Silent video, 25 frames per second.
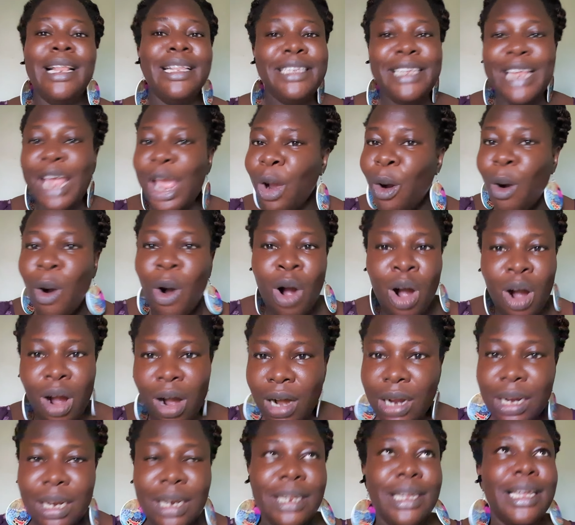they
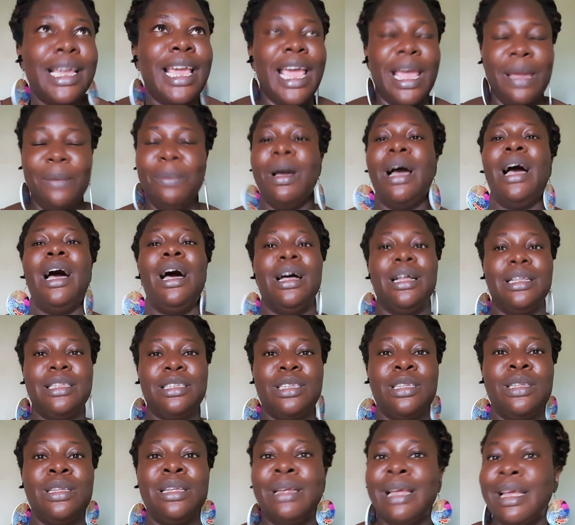all came out.